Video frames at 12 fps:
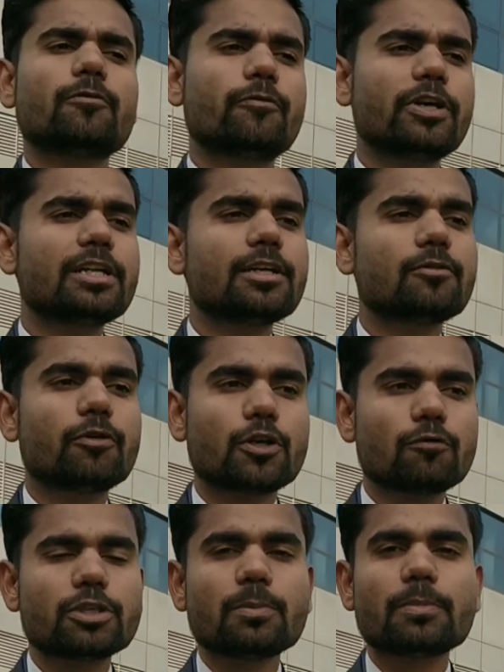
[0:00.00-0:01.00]
When one
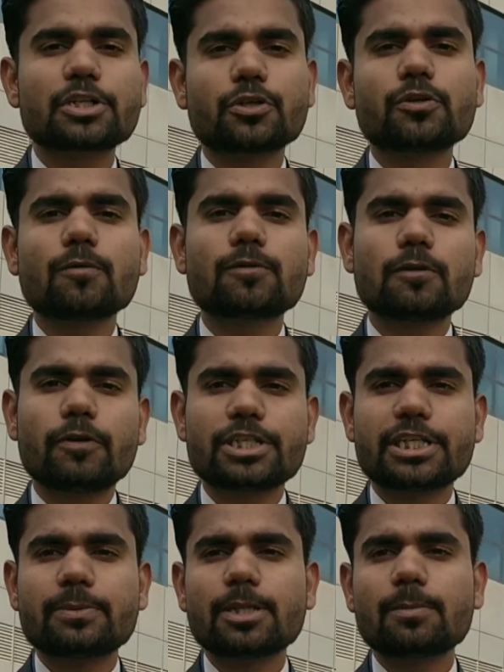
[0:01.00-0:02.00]
of the merchant of the
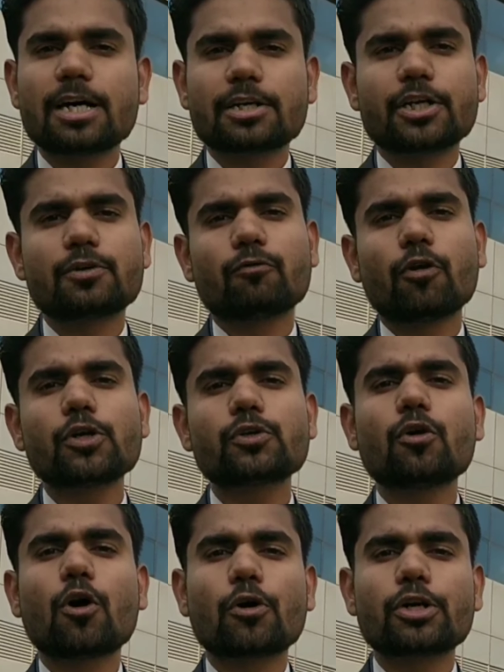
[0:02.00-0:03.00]
vegetable market want to
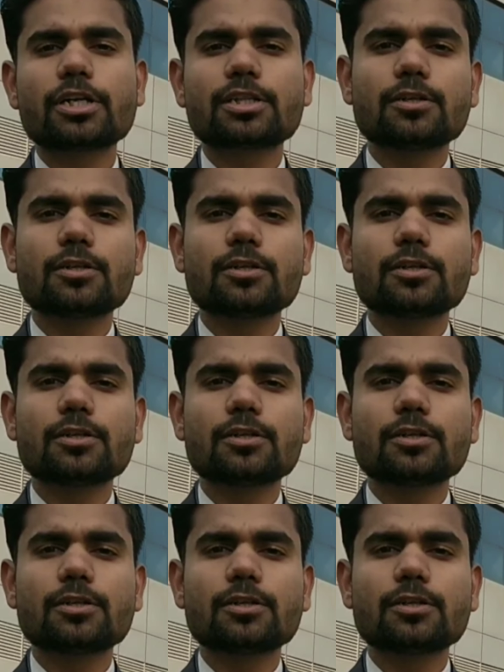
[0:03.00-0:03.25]
order